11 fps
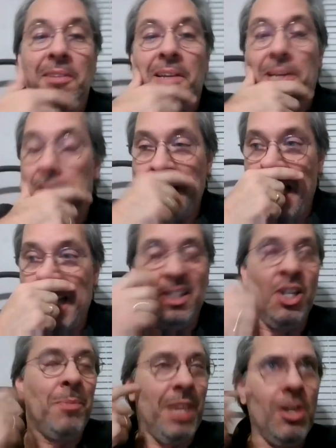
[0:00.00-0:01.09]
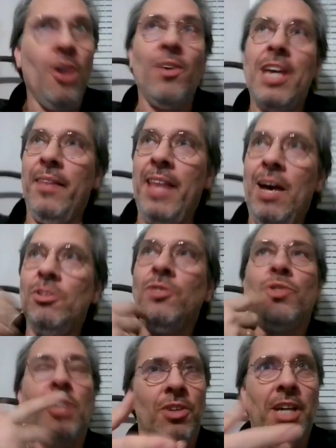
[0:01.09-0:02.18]
Exactly. And I'm thinking, oh yeah,
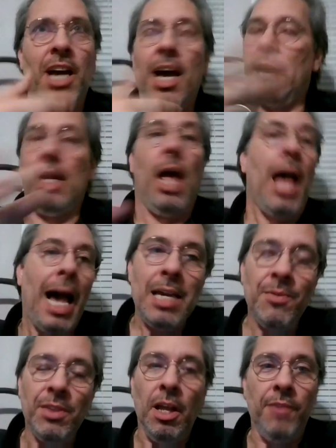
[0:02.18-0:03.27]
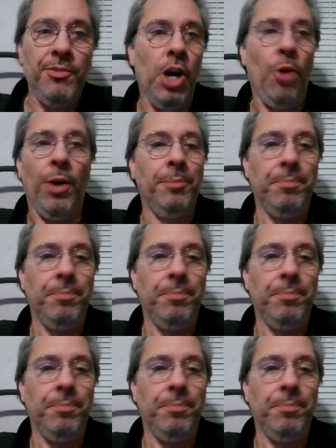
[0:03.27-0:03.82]
oh yeah. And I even love Noah.